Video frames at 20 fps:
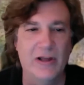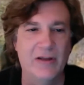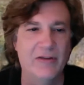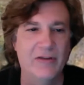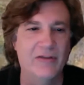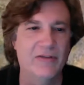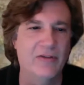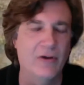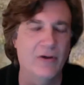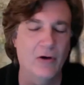
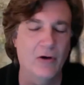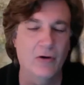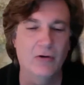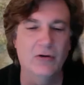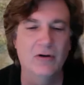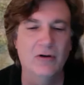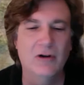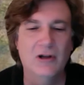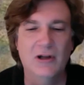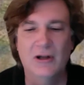So,
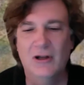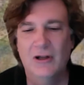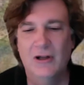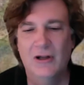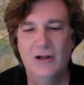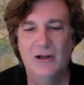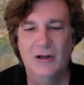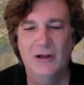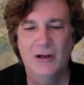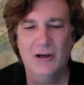
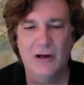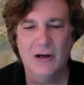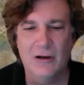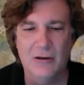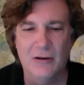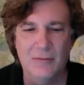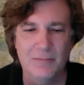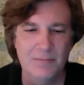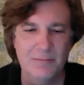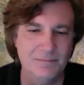
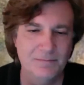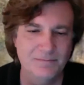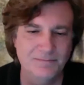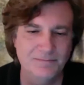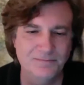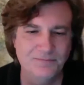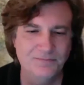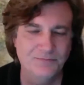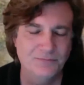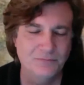um,
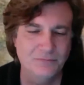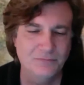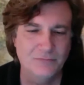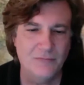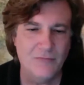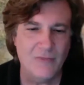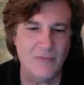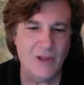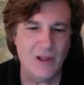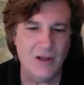
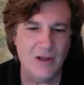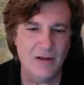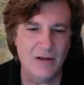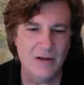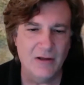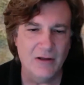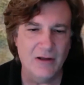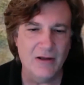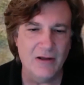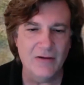
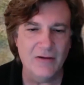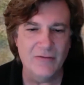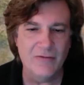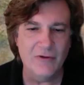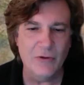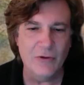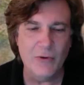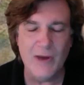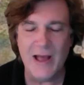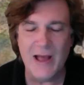if
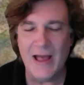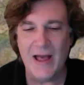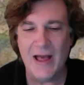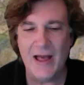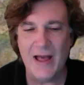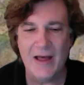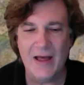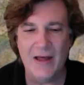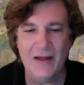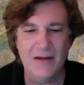you
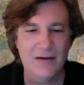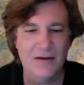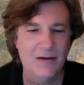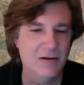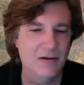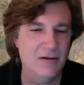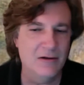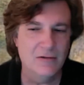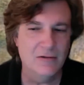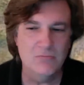had
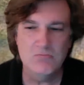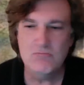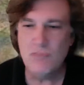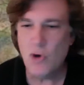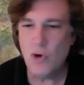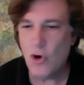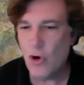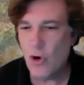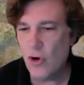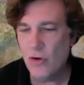
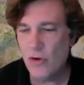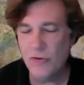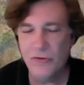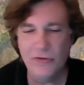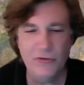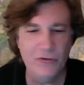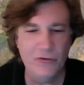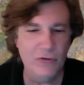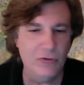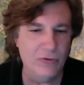all
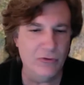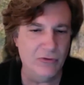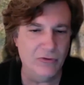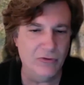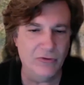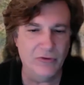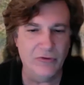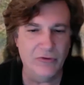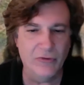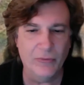
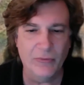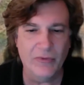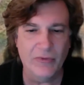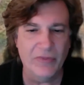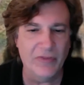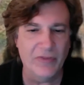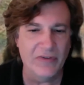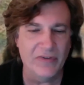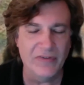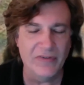students with
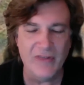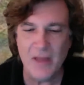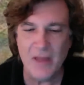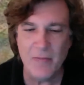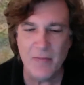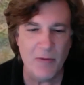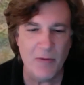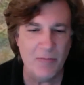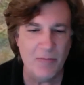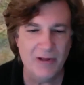the
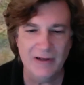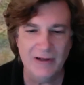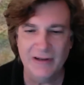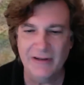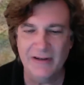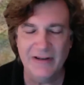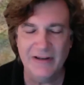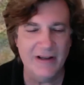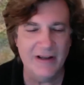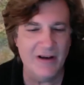same
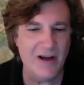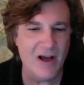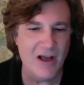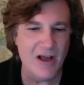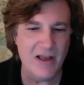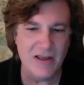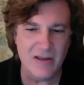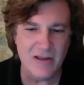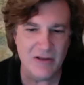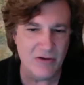ability and
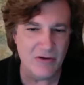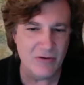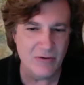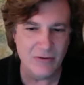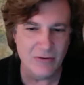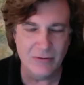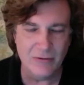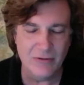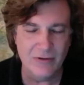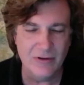
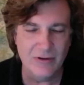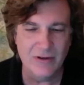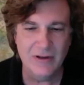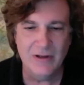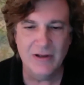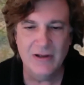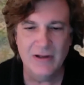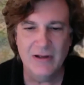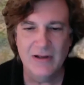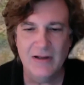IQ
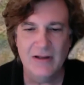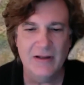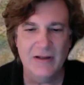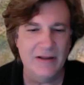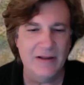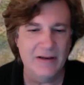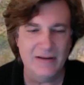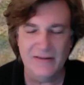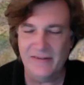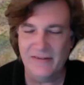
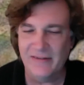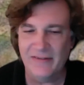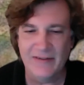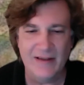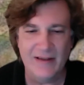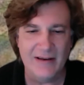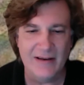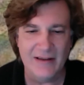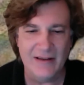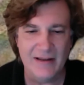in a
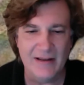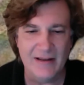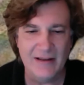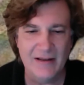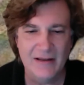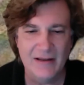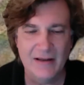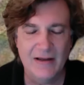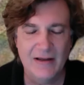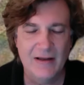study,
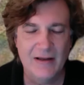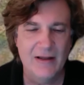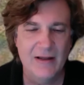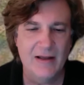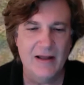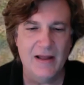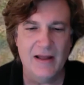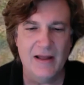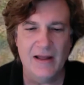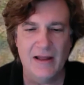
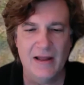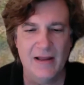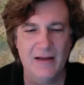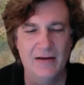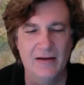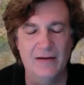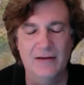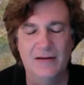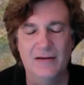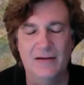
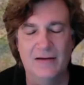and